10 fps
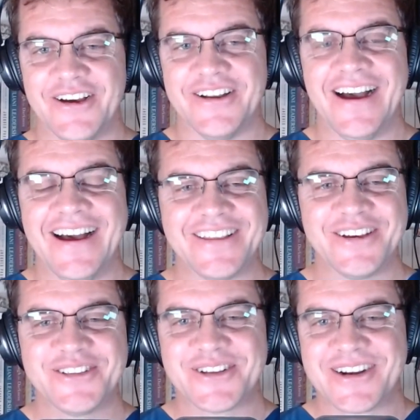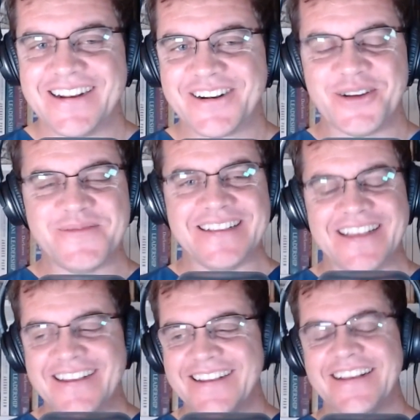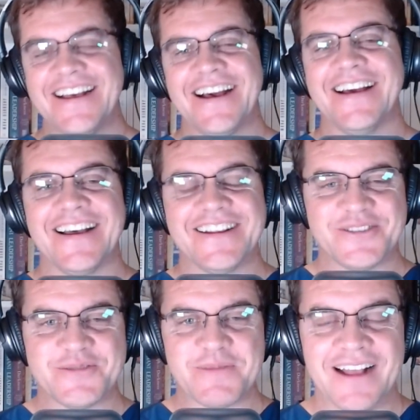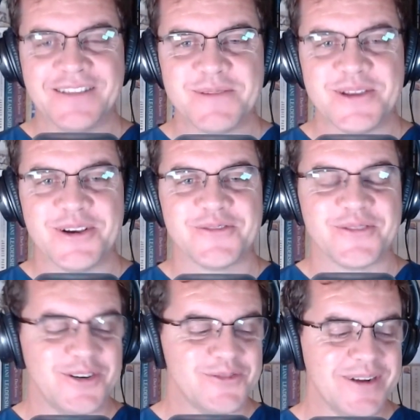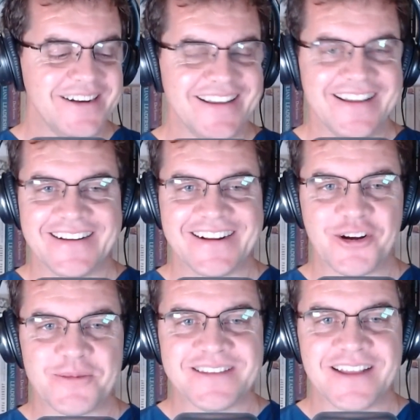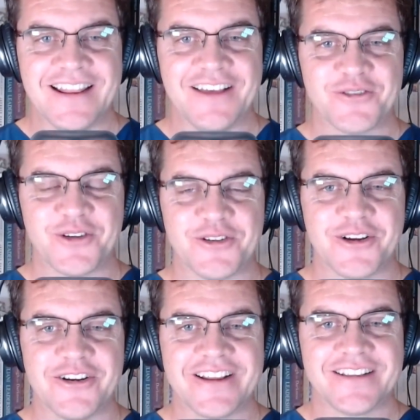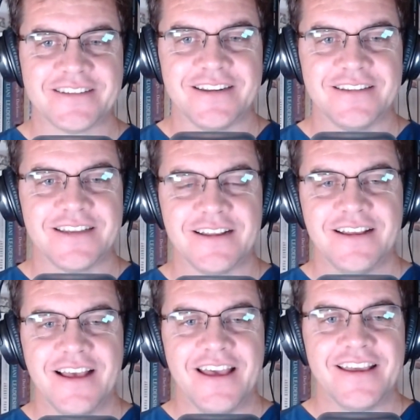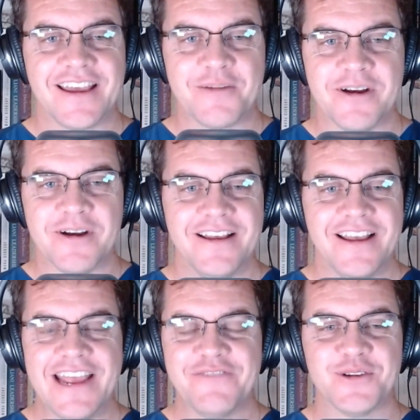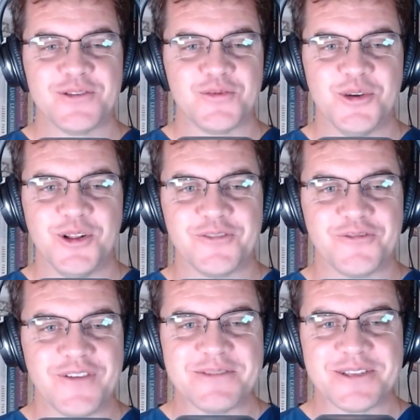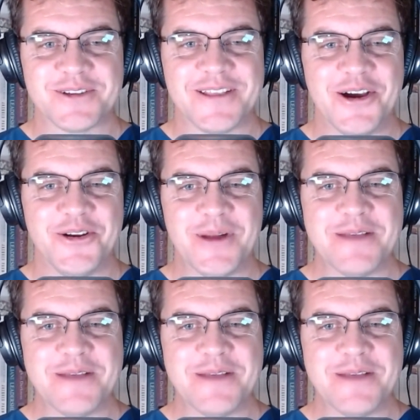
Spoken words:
Oh, no, those are great comments, eh? It reminds me of one of the comments I love Rod Rorick said. He said, hey, Cameron, everyone's world famous on their own